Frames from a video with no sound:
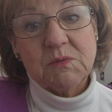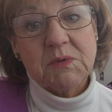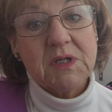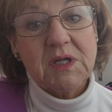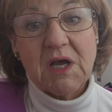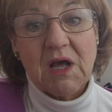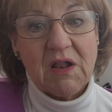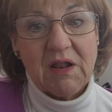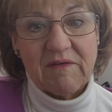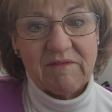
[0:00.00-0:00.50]

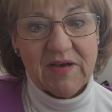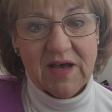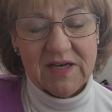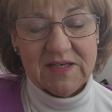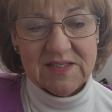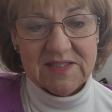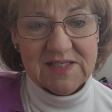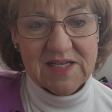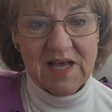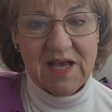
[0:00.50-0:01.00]
really all I've got
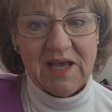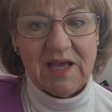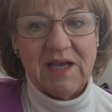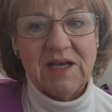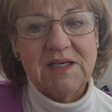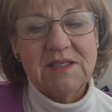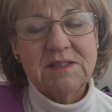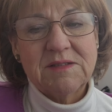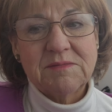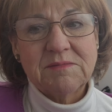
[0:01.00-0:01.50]
to say.
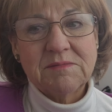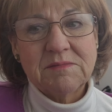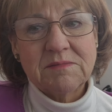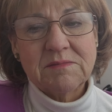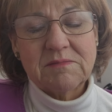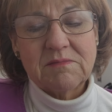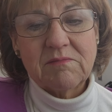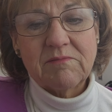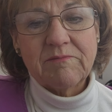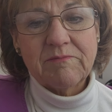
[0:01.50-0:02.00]

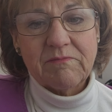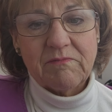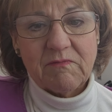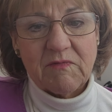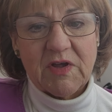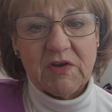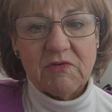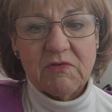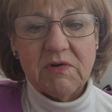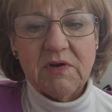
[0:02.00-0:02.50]

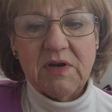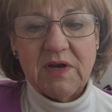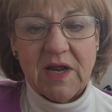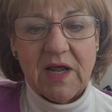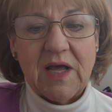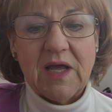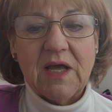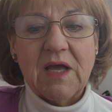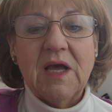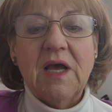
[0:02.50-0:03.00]
Veteran
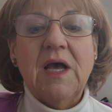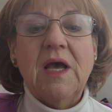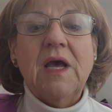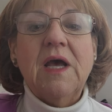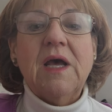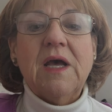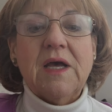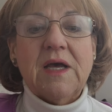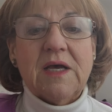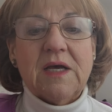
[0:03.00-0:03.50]
Day
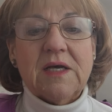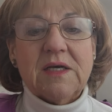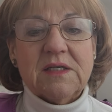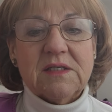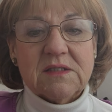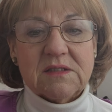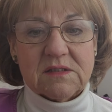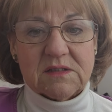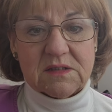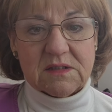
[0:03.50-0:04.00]

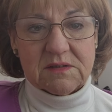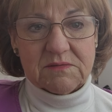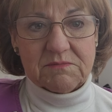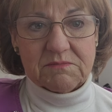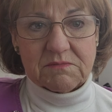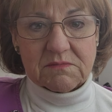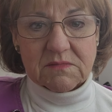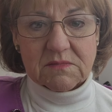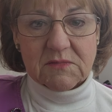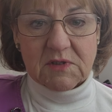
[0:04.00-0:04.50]
is
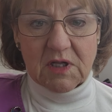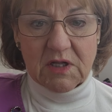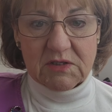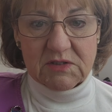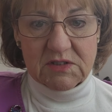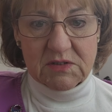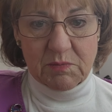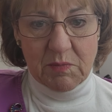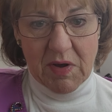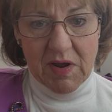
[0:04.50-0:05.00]

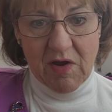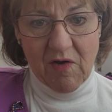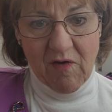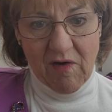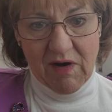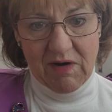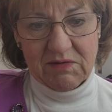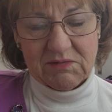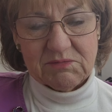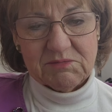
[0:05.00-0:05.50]
close to my
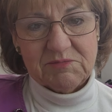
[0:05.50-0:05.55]
heart.